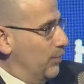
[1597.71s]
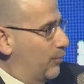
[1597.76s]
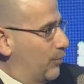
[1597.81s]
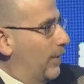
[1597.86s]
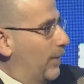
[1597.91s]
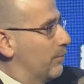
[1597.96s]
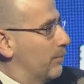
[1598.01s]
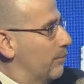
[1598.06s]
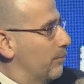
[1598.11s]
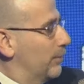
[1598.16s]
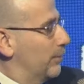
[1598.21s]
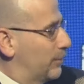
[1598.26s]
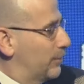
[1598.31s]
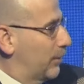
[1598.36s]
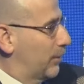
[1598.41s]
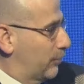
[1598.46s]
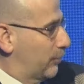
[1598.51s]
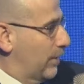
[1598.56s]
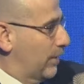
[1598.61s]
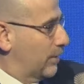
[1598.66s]
credible
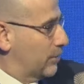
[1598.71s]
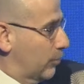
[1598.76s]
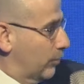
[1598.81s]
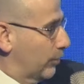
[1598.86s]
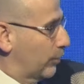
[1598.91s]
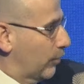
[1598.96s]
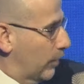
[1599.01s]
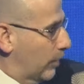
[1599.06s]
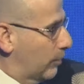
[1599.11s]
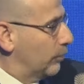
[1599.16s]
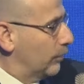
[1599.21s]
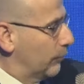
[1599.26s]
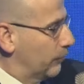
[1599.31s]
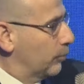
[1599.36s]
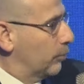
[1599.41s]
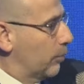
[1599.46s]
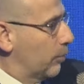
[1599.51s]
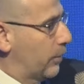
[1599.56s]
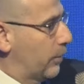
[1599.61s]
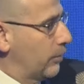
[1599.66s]
military threat is only credible if you're
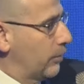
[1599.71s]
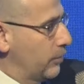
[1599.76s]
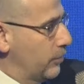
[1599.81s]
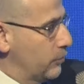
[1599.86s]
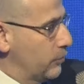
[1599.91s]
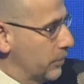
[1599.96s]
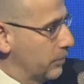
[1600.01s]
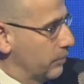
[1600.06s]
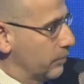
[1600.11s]
prepared to use it.